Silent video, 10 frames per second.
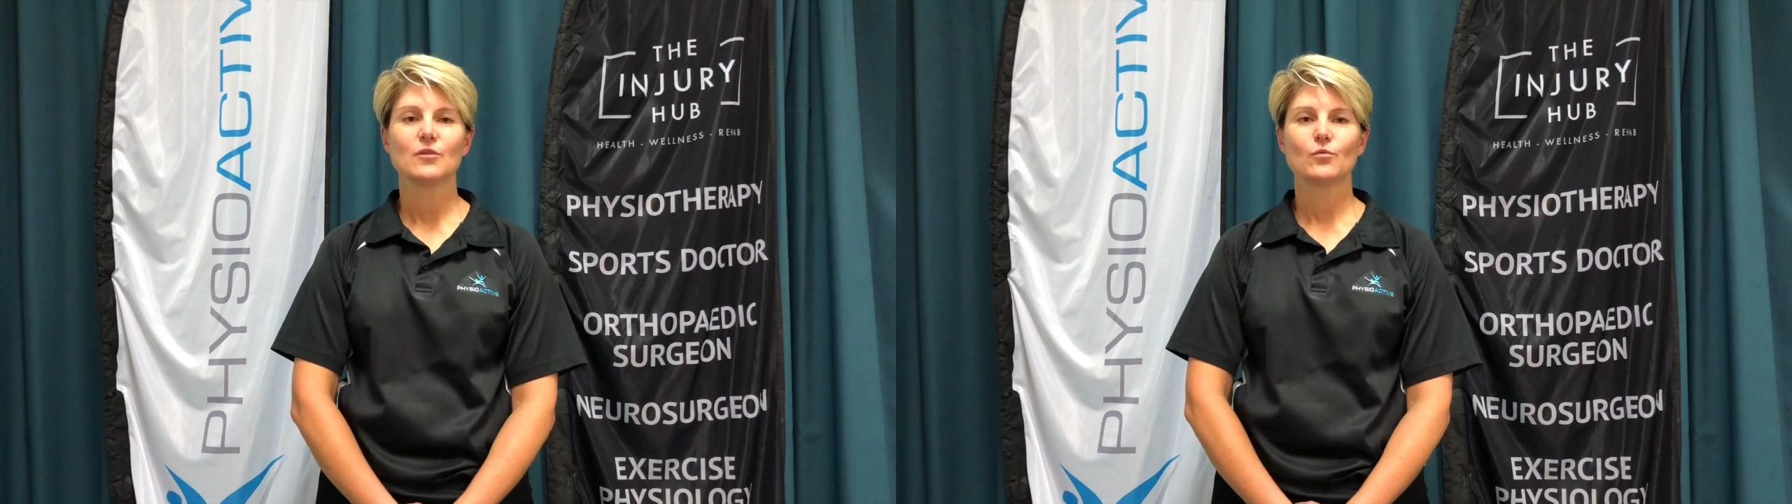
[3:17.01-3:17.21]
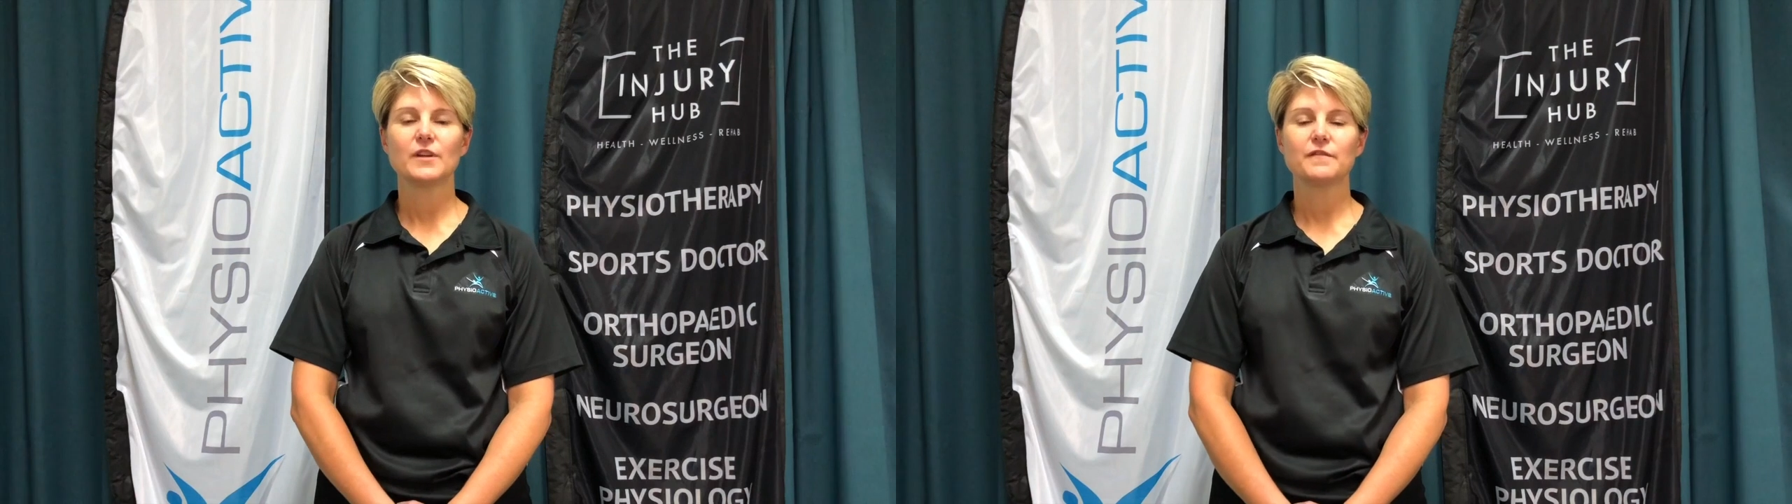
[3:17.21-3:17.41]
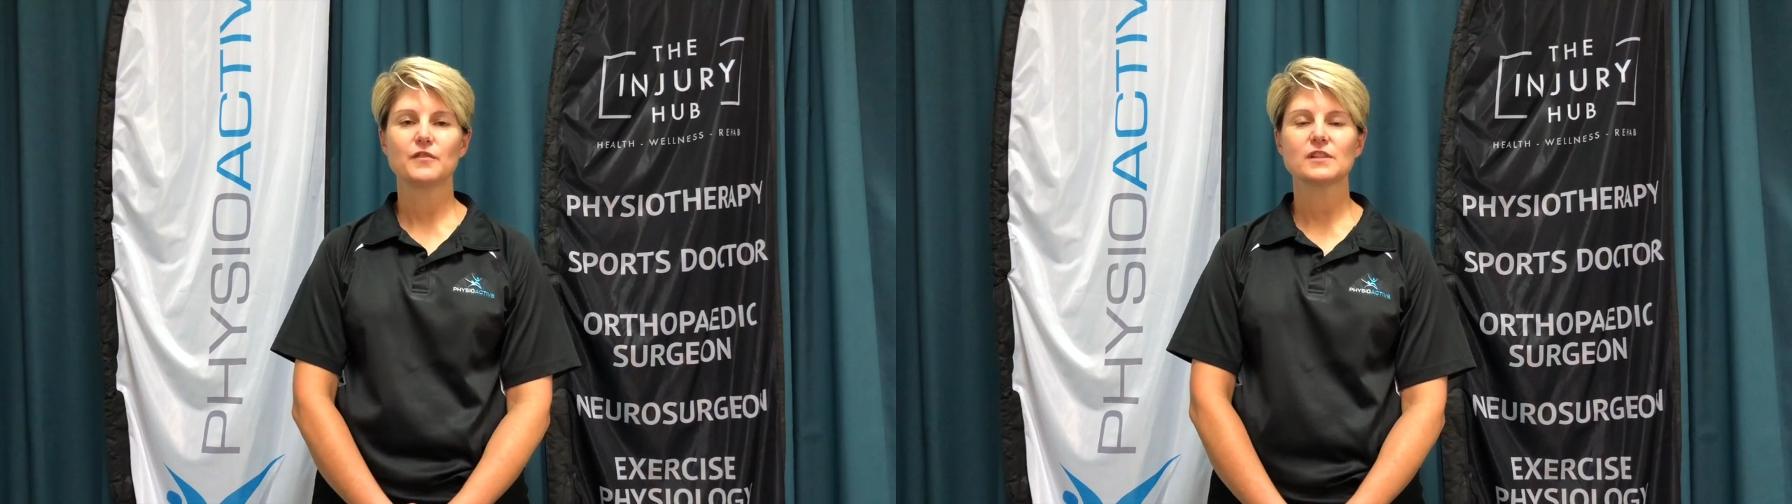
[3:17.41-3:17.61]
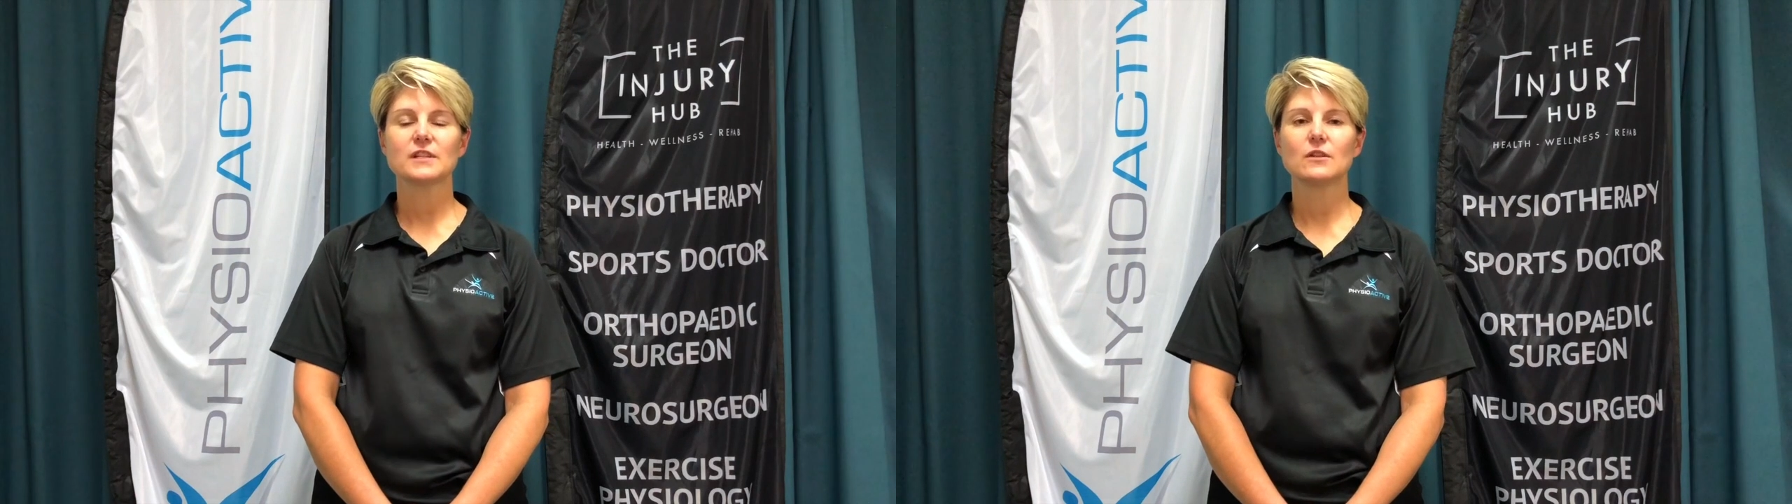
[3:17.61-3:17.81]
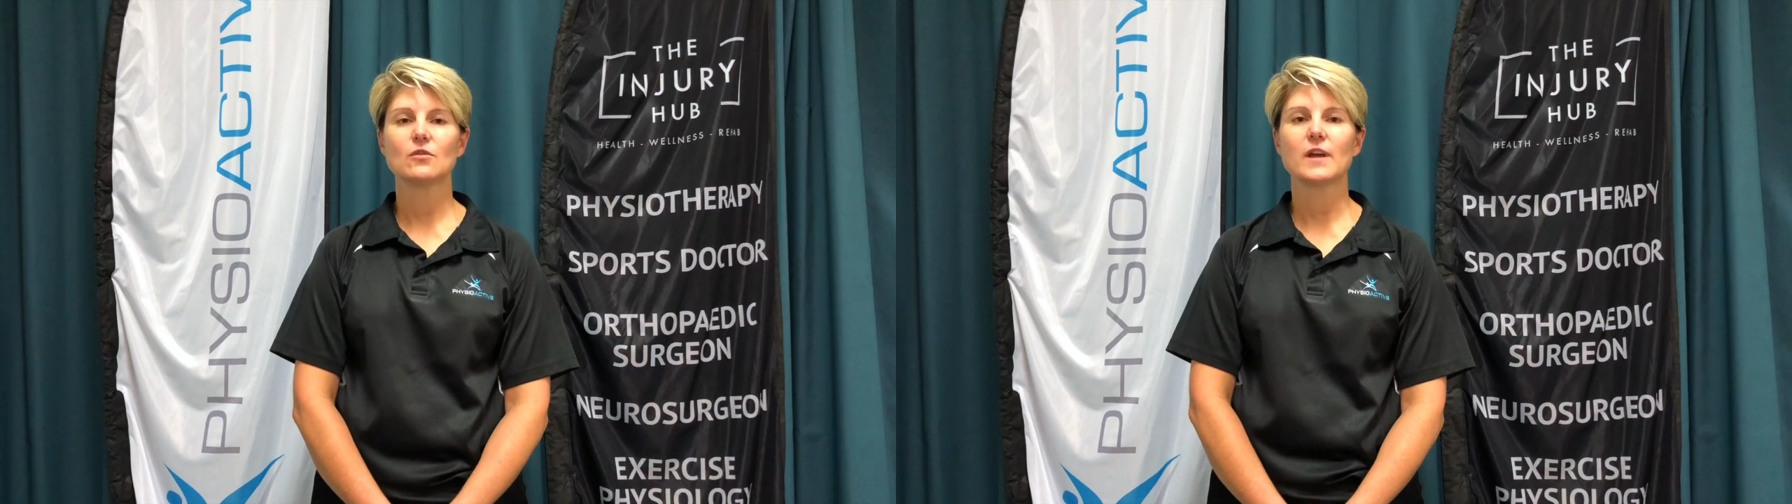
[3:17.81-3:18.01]
we
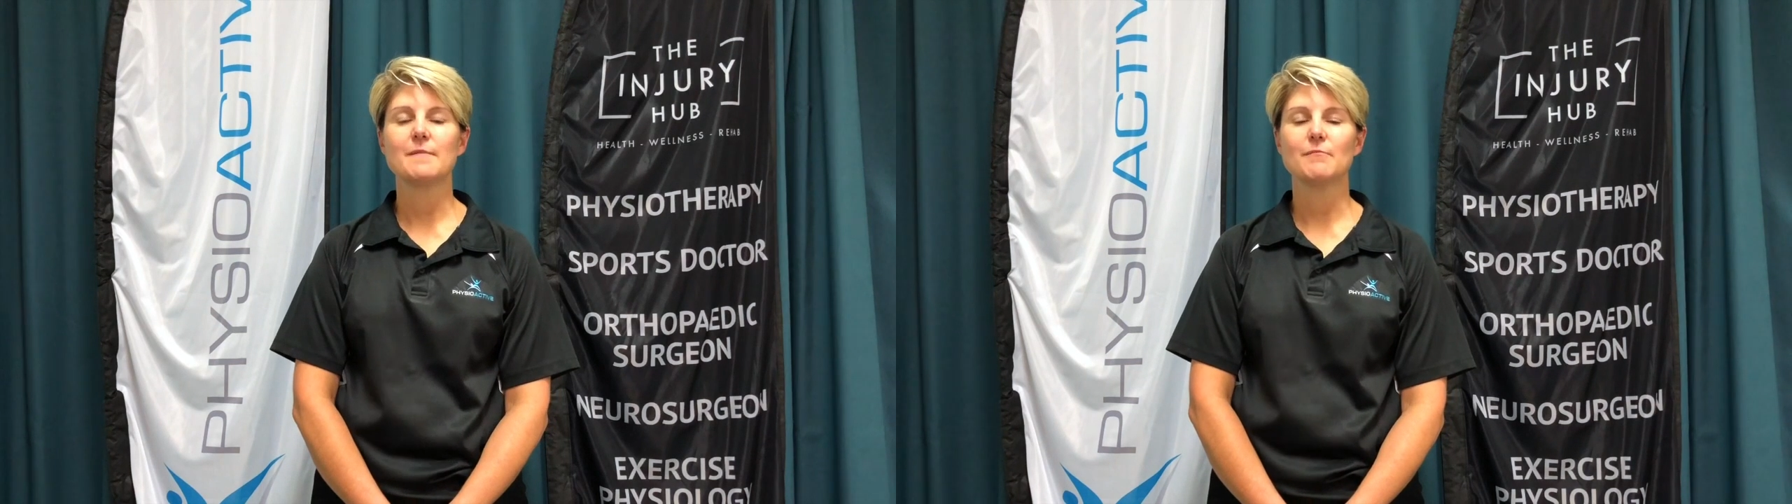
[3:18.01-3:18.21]
firstly look at